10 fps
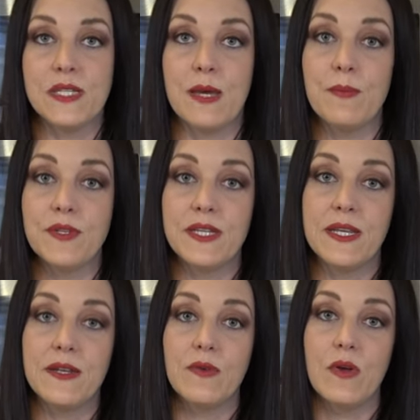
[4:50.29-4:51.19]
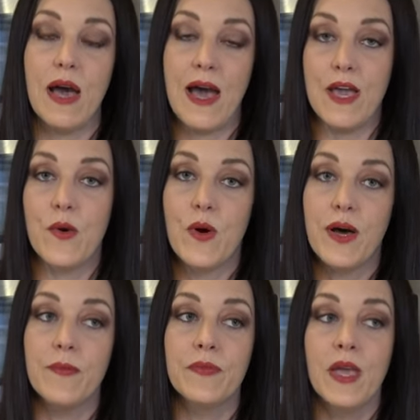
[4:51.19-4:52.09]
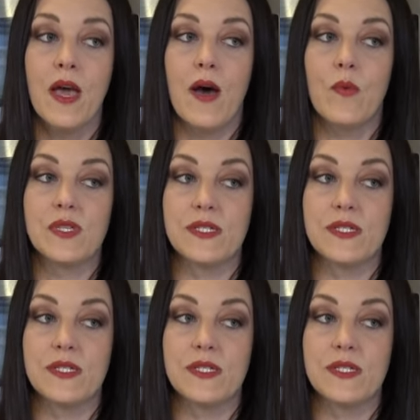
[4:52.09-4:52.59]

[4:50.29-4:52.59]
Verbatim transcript: Templeton, Iowa was